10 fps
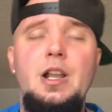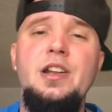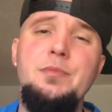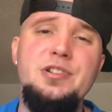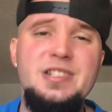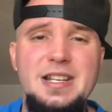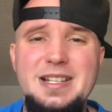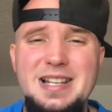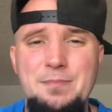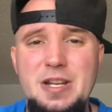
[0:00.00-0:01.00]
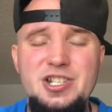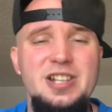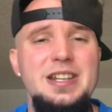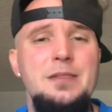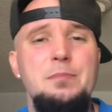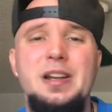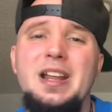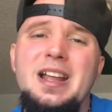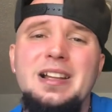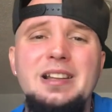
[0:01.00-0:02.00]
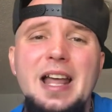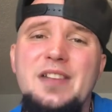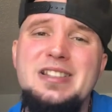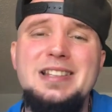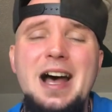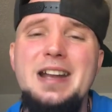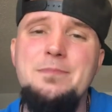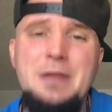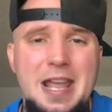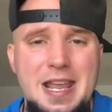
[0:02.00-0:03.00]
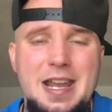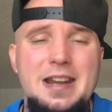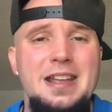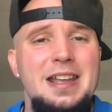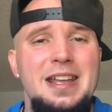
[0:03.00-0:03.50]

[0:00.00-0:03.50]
Number six, I mentioned it, but left-sided pain.